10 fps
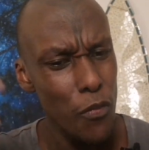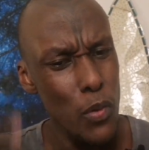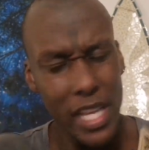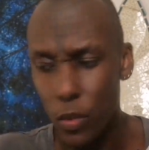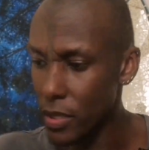
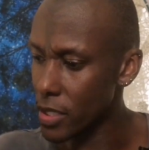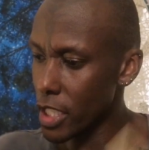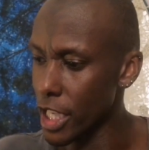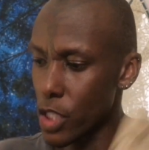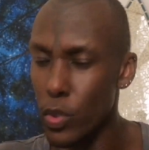
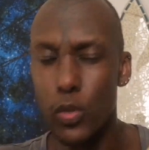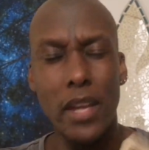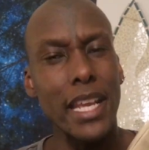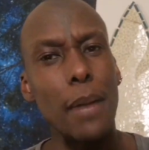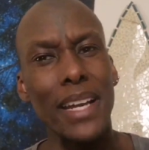frequencies
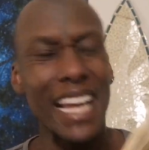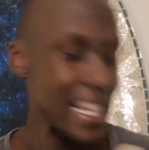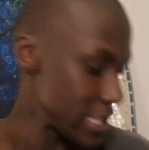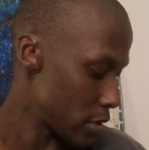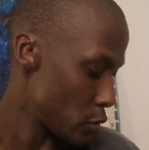which we had come
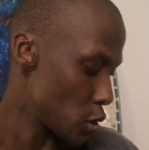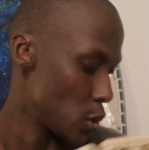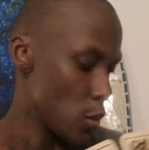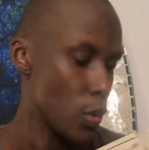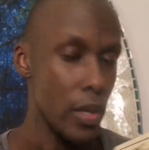accustomed
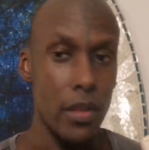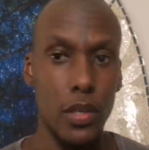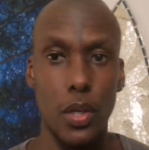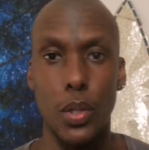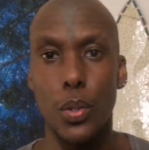to
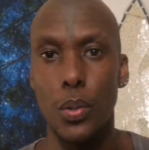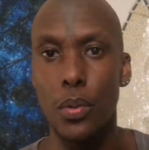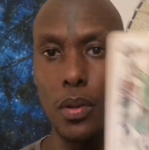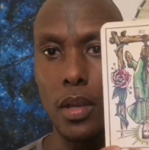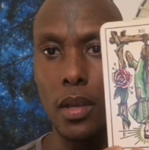in the
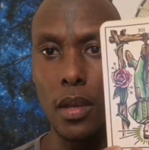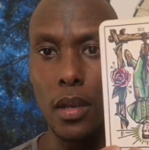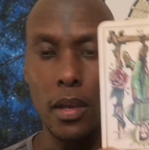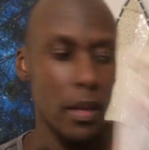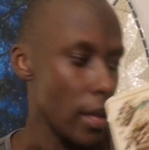cocoon.
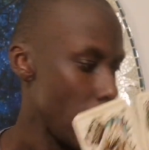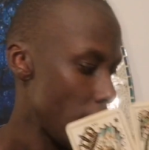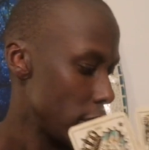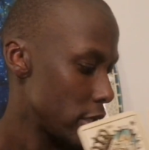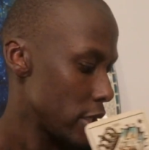
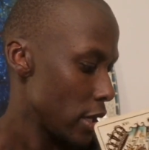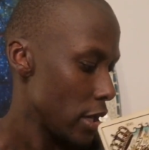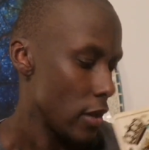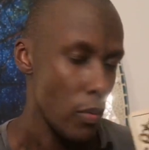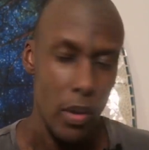And
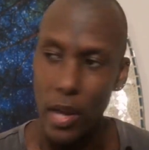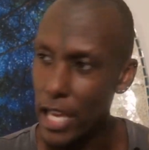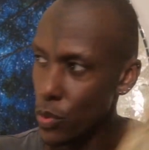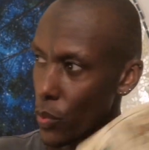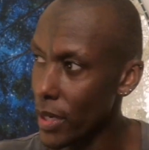
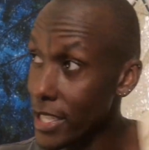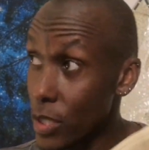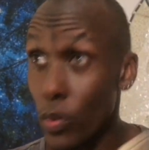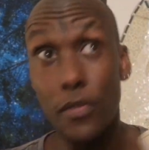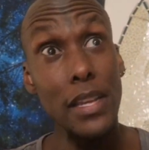as we're
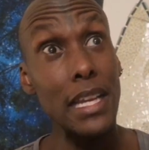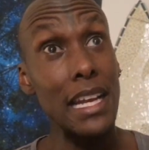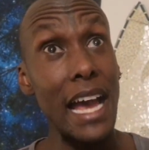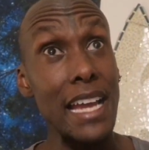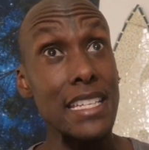releasing, we're
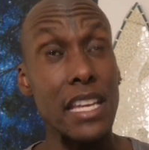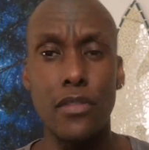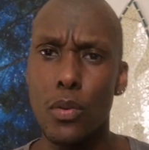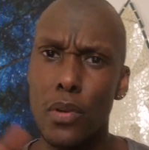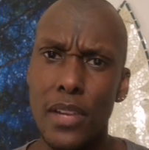feeling lighter,
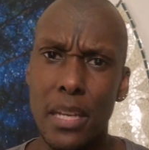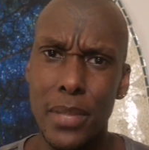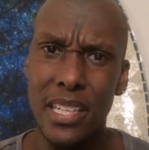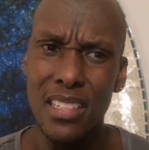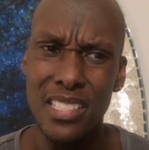even though we're
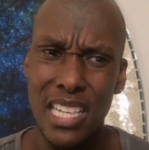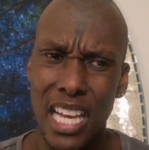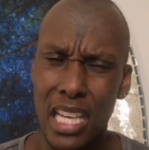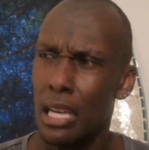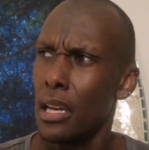feeling a bit guilty,
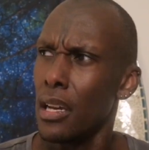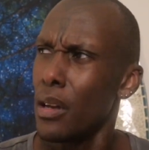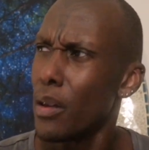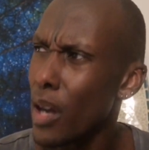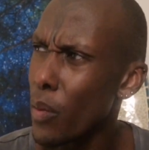like,
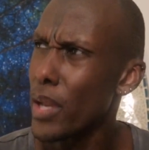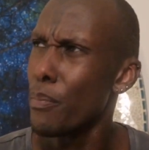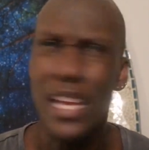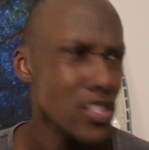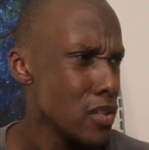are
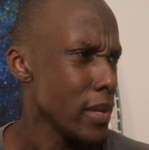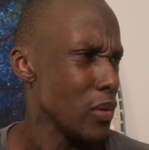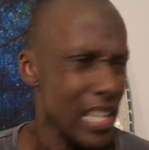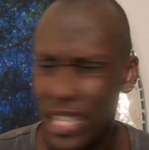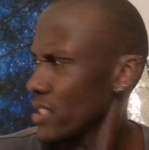we meant to
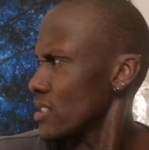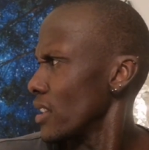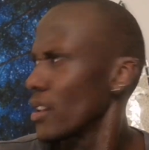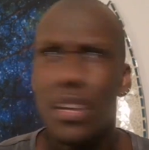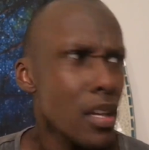be
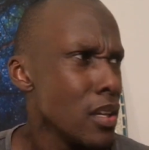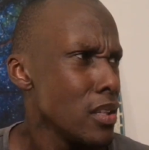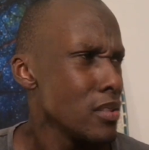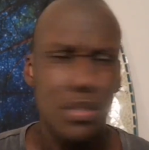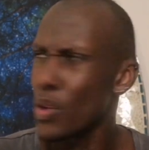releasing
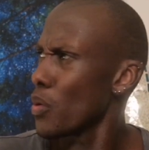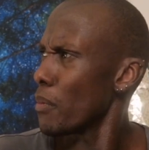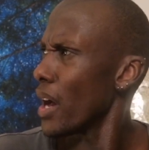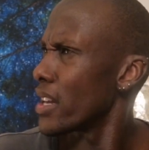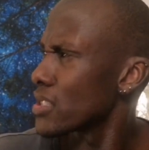so
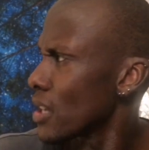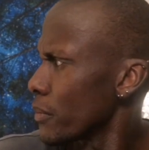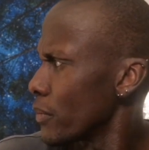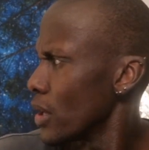much?